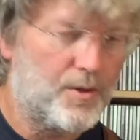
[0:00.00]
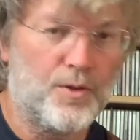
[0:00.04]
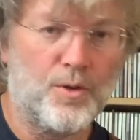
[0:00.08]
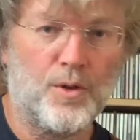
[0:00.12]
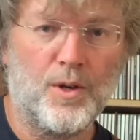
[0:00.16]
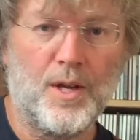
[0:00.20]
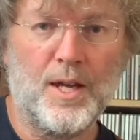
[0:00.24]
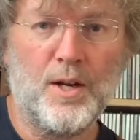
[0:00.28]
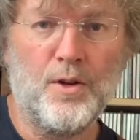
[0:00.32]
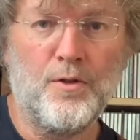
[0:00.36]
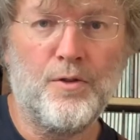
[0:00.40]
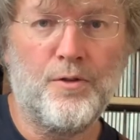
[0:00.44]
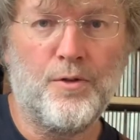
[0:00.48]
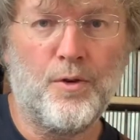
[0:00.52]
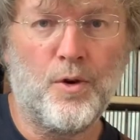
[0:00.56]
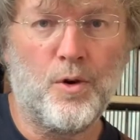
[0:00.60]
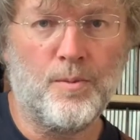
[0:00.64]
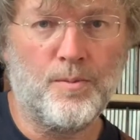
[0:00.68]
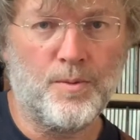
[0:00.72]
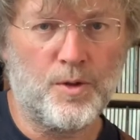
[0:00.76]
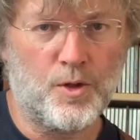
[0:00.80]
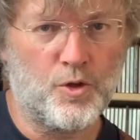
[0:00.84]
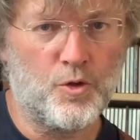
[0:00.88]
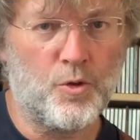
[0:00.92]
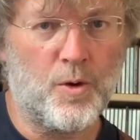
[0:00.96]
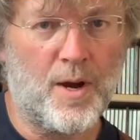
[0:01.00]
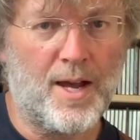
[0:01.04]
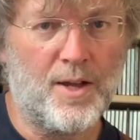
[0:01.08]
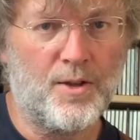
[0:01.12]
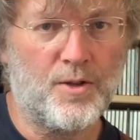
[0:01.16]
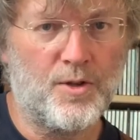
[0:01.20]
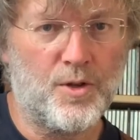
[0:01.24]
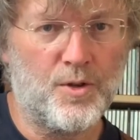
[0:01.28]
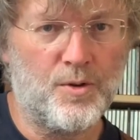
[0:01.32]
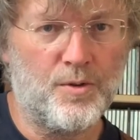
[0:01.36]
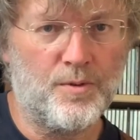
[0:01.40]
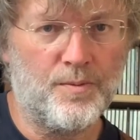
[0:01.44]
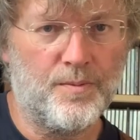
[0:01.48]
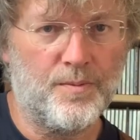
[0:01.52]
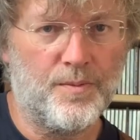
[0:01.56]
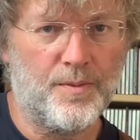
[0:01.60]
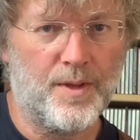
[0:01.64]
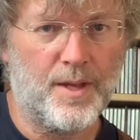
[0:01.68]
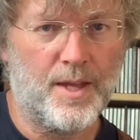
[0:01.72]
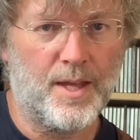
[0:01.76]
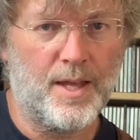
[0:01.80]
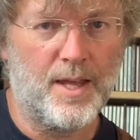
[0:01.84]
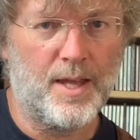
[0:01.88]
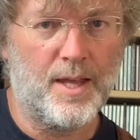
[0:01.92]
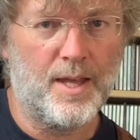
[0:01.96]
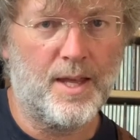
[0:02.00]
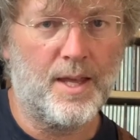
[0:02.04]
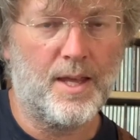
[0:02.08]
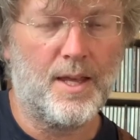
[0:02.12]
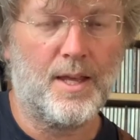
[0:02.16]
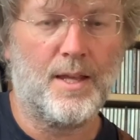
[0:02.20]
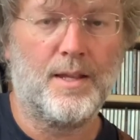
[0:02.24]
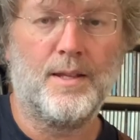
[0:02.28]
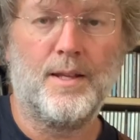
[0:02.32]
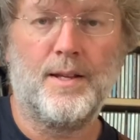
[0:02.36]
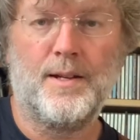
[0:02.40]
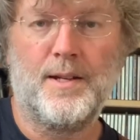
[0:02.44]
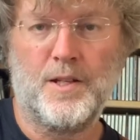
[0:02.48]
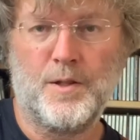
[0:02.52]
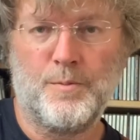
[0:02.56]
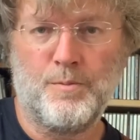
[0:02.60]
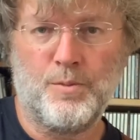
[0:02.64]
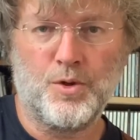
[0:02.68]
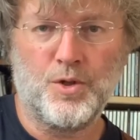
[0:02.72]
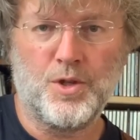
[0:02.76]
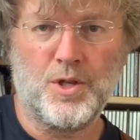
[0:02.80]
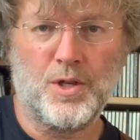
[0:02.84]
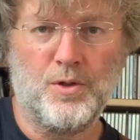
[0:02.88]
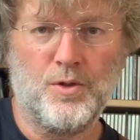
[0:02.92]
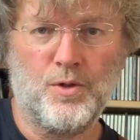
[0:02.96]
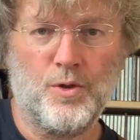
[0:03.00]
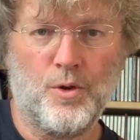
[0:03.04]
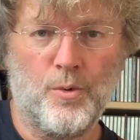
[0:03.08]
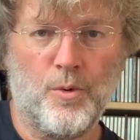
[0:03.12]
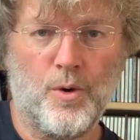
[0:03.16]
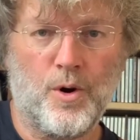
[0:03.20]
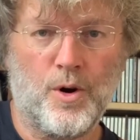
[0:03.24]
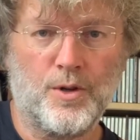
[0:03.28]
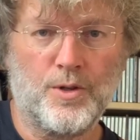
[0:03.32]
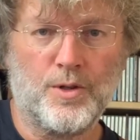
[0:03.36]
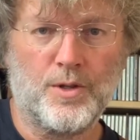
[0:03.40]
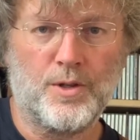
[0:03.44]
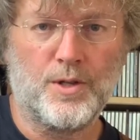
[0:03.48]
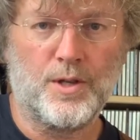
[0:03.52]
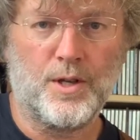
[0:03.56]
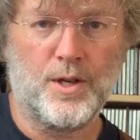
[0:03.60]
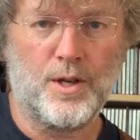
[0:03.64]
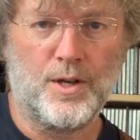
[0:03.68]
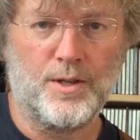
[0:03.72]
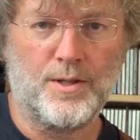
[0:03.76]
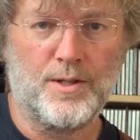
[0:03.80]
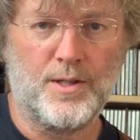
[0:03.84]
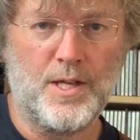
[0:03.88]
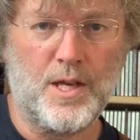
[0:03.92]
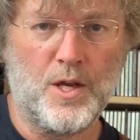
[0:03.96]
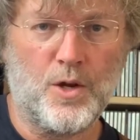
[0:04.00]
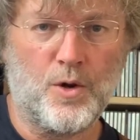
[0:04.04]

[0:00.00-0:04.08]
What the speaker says: together form the tritone that is pushing towards a C